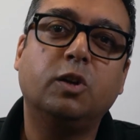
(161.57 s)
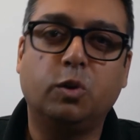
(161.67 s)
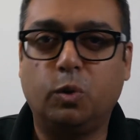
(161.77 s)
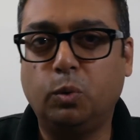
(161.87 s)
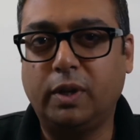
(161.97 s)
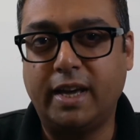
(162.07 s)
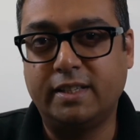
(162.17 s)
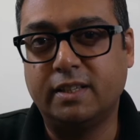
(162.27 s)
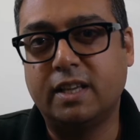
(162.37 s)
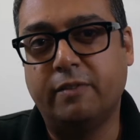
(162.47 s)
All
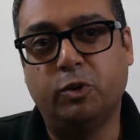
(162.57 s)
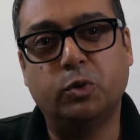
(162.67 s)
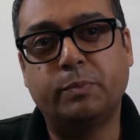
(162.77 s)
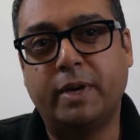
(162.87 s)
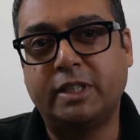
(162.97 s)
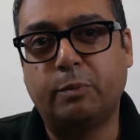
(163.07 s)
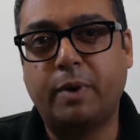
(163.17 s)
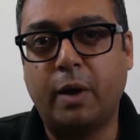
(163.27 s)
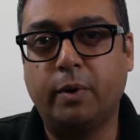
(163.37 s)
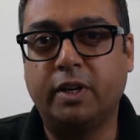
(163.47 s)
lasers have an automatic
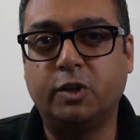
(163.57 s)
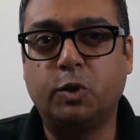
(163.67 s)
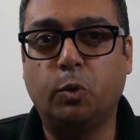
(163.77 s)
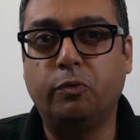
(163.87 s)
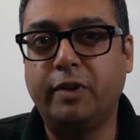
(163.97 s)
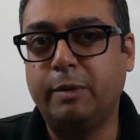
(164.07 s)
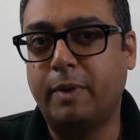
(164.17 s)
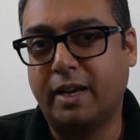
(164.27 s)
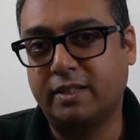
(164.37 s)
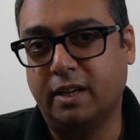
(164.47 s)
power control
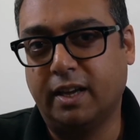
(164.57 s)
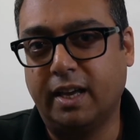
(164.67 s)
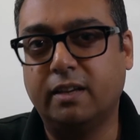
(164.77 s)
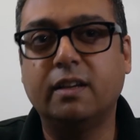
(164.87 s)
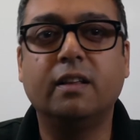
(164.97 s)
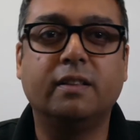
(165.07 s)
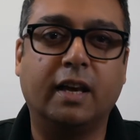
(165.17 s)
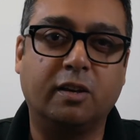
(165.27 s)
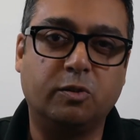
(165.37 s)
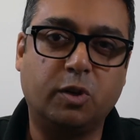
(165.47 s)
feedback circuit that
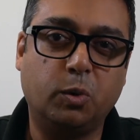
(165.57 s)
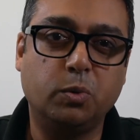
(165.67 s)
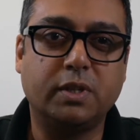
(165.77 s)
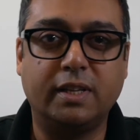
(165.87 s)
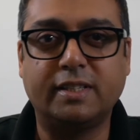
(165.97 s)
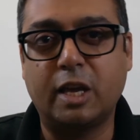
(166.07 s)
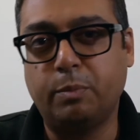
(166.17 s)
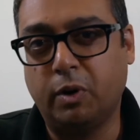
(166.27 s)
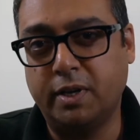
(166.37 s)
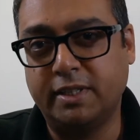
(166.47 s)
controls and
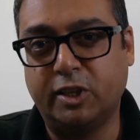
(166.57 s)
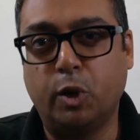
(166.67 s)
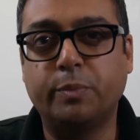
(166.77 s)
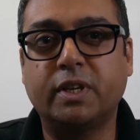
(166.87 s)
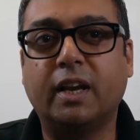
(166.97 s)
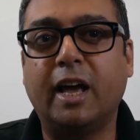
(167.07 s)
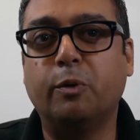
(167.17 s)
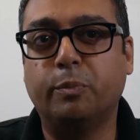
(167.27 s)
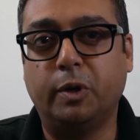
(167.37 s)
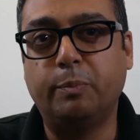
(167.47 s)
stabilises the optical
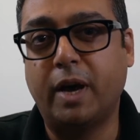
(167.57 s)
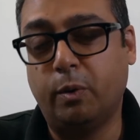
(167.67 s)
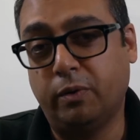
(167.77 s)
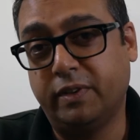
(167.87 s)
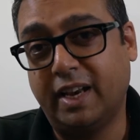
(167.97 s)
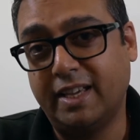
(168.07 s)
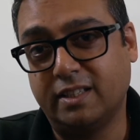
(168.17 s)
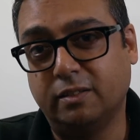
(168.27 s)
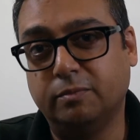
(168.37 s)
output power of the laser.